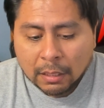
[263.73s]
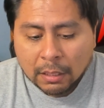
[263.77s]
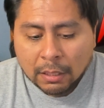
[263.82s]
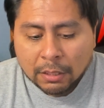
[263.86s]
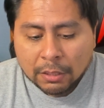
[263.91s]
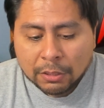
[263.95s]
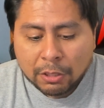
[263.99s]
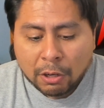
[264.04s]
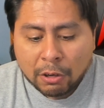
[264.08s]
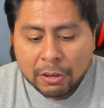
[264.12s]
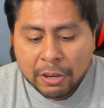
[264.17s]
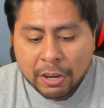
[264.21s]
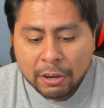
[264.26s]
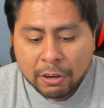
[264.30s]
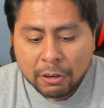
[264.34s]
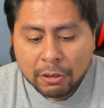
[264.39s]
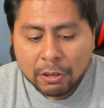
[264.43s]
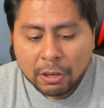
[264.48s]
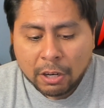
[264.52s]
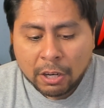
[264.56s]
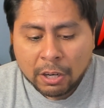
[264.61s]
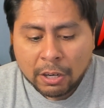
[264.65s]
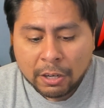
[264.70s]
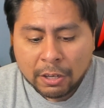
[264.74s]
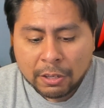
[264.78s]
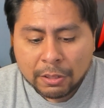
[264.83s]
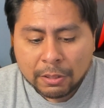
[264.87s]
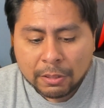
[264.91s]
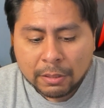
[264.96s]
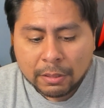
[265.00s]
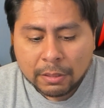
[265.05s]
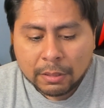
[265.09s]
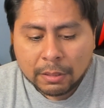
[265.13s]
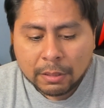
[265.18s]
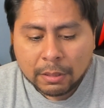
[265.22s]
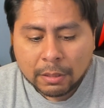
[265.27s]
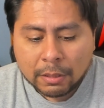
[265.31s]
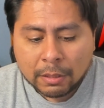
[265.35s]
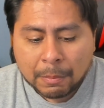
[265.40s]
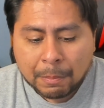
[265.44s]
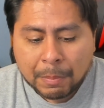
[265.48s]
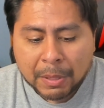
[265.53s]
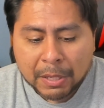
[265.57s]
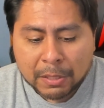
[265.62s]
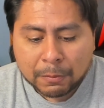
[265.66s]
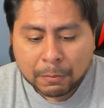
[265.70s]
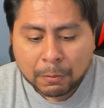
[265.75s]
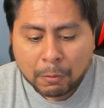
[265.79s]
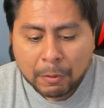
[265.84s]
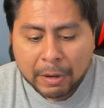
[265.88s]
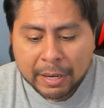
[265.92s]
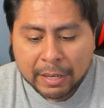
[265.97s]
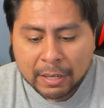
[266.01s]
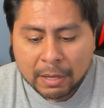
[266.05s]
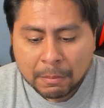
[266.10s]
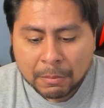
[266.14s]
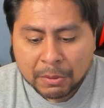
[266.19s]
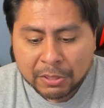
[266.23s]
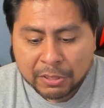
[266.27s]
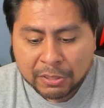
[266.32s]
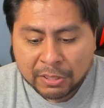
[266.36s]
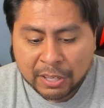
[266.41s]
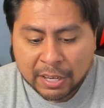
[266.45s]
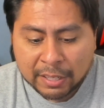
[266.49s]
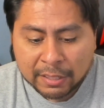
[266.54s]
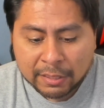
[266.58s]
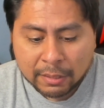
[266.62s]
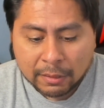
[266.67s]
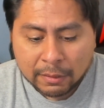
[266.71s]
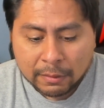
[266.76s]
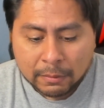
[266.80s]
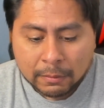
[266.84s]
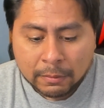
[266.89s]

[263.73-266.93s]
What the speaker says: So here are the picks for week number 6.